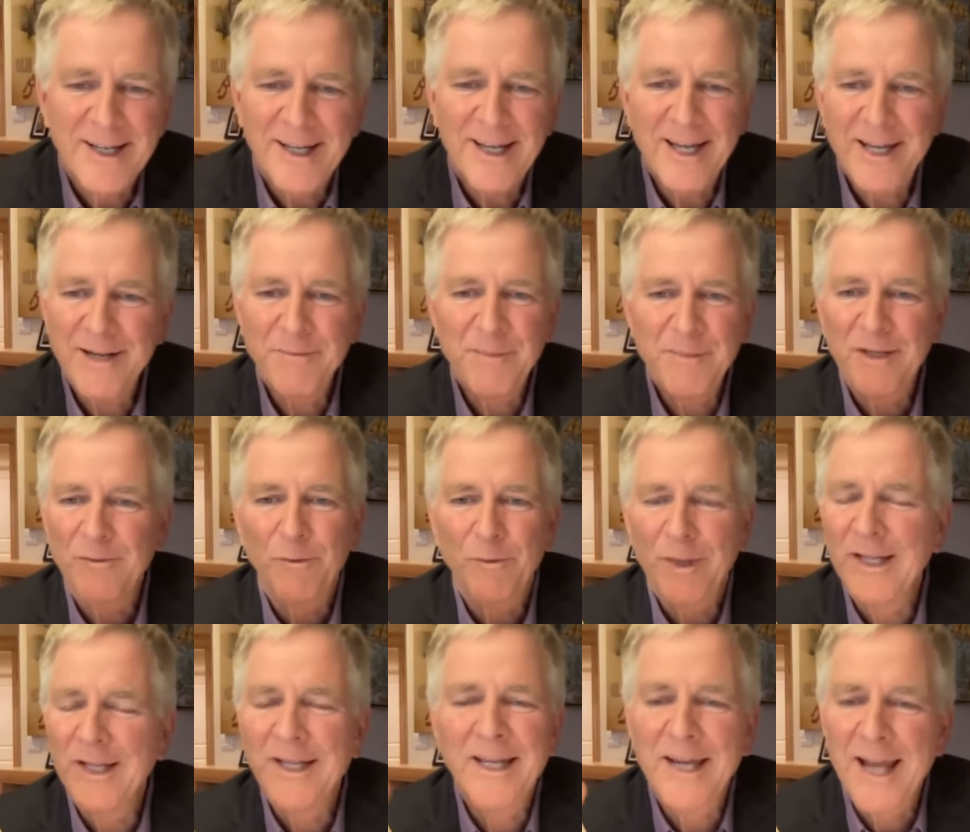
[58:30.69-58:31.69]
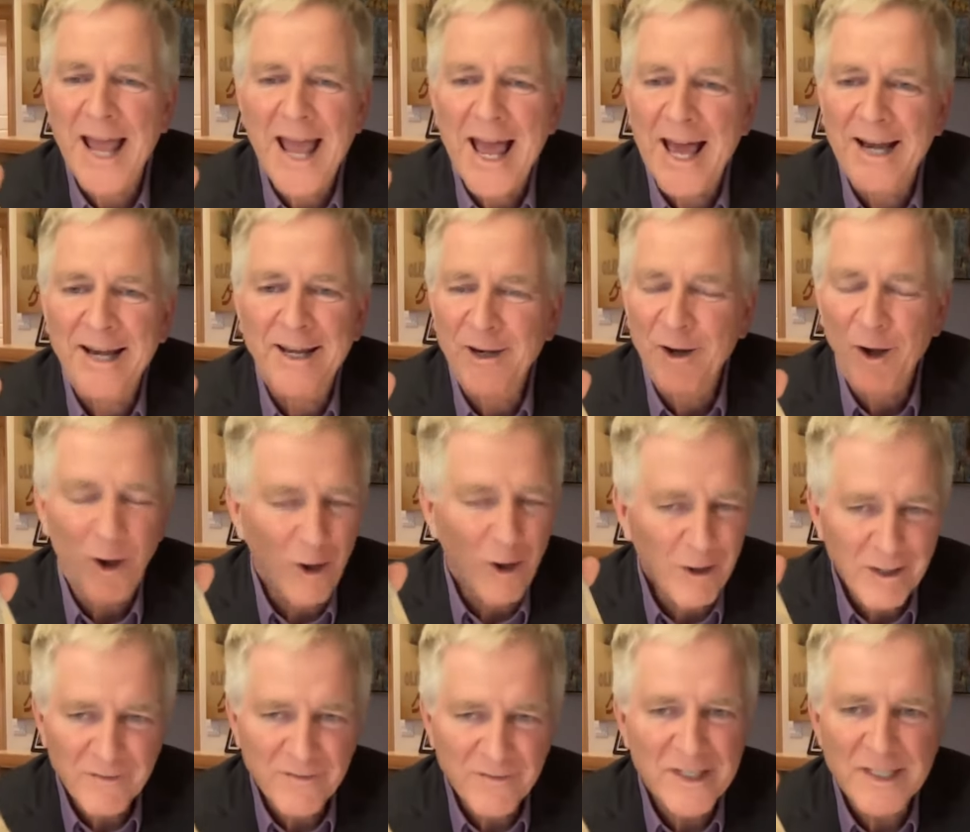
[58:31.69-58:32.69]
and meet Willie and Anne and
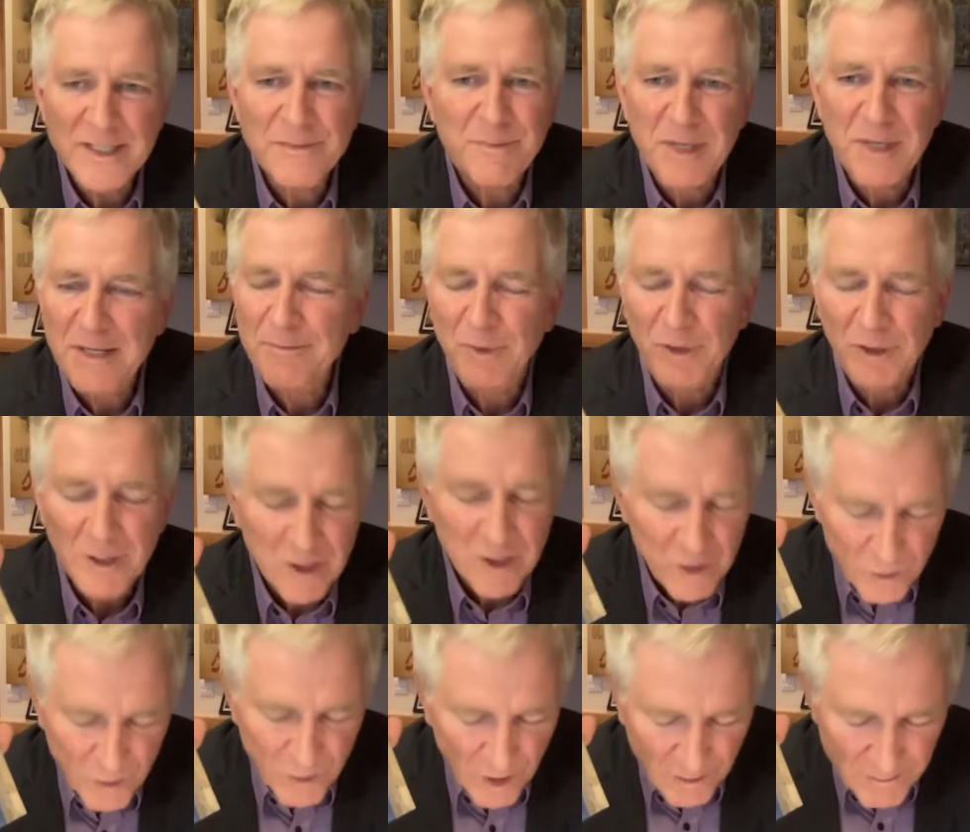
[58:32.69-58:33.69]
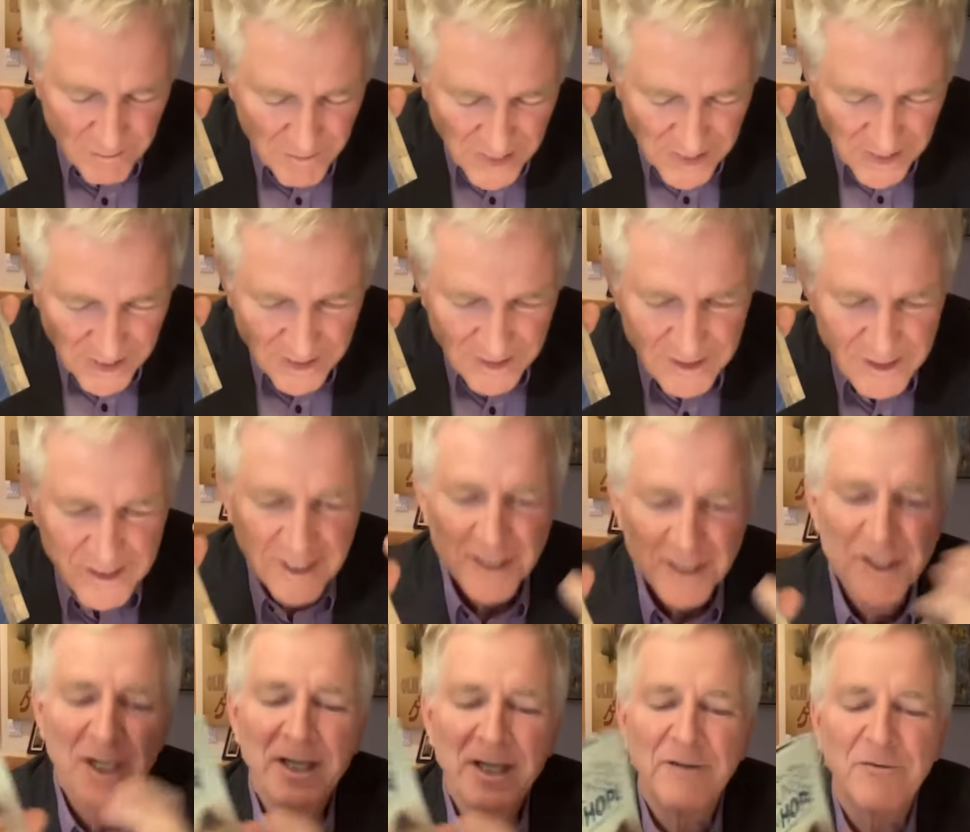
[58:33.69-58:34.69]
all of these people who are making
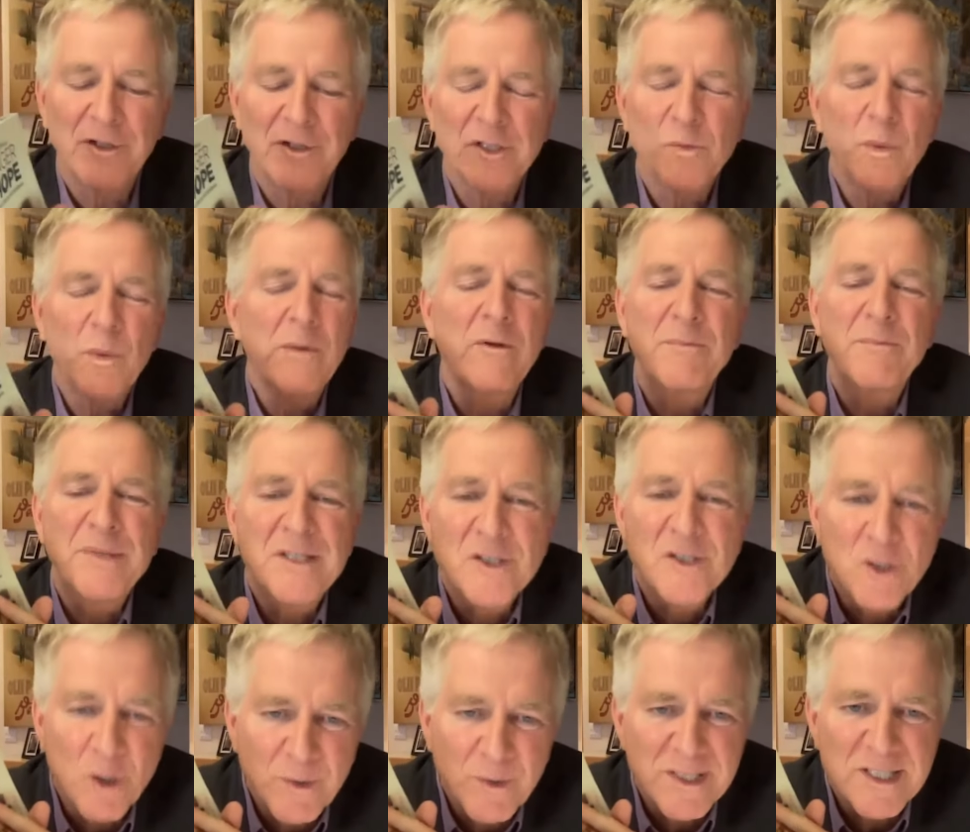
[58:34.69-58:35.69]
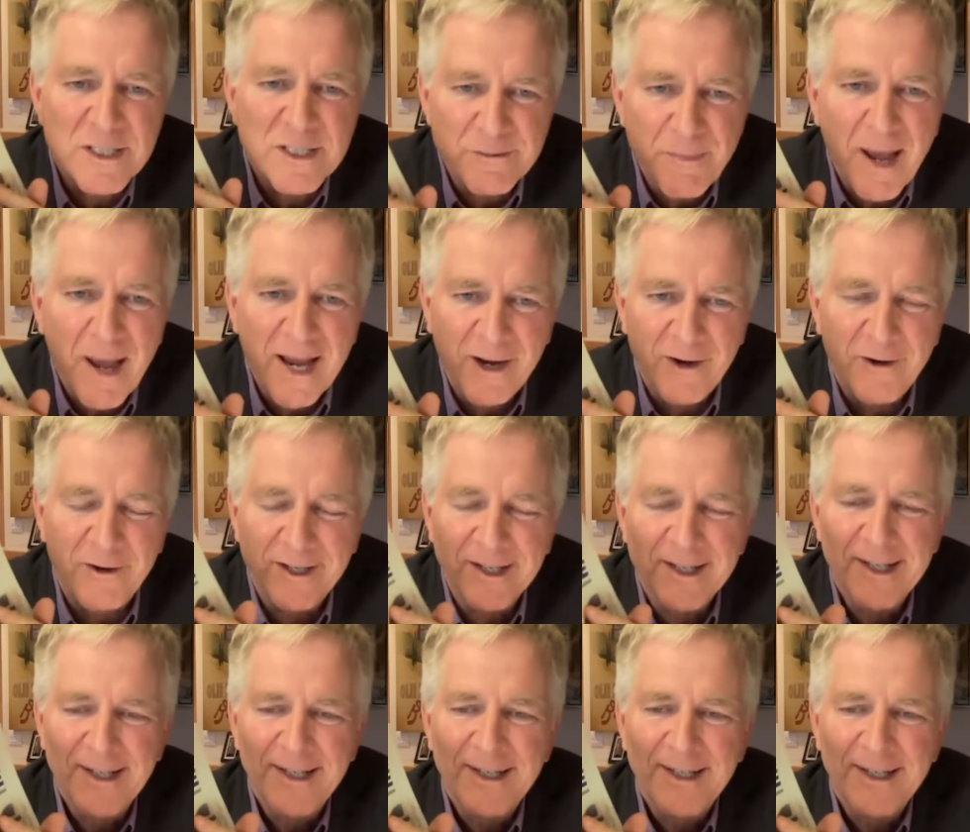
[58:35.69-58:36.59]
such a difference, we would be so inspired.